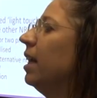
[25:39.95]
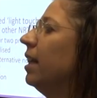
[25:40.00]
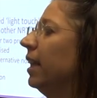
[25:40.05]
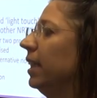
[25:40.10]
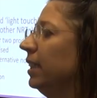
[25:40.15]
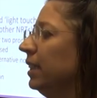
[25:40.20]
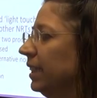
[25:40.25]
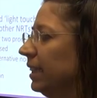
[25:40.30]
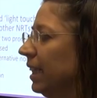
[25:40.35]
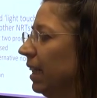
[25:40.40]

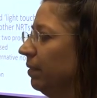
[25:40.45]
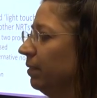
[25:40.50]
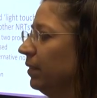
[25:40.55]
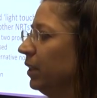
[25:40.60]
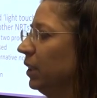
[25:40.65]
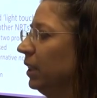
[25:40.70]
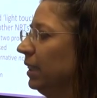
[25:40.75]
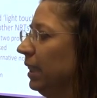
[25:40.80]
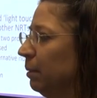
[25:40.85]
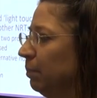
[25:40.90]
They just have
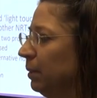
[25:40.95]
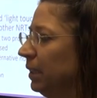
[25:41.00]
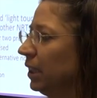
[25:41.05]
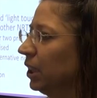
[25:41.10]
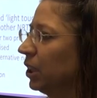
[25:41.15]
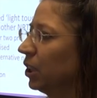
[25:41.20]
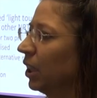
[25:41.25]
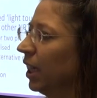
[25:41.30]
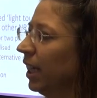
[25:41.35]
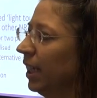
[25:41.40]
to
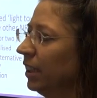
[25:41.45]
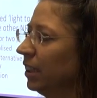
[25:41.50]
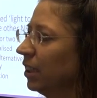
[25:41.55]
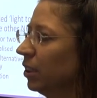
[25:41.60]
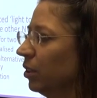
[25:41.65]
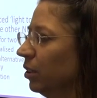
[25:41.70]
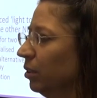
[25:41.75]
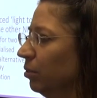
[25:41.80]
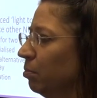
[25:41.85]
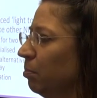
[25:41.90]
demonstrate
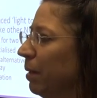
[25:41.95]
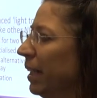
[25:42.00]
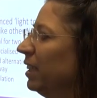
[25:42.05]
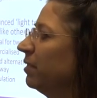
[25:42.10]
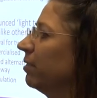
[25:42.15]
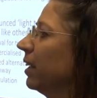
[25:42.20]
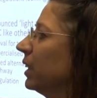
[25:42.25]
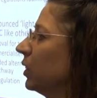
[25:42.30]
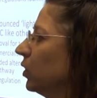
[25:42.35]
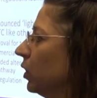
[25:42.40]
sort of
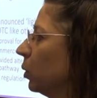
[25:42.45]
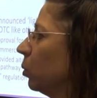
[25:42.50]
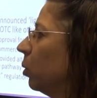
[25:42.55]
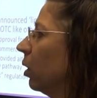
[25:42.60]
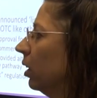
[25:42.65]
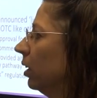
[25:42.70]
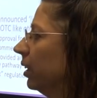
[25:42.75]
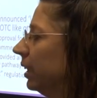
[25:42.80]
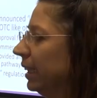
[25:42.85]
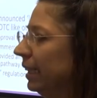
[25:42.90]
manufacturing
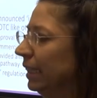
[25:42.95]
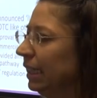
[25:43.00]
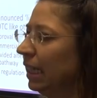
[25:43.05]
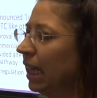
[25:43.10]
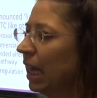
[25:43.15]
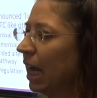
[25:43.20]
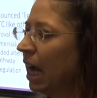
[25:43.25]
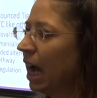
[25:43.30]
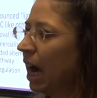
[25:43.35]
quality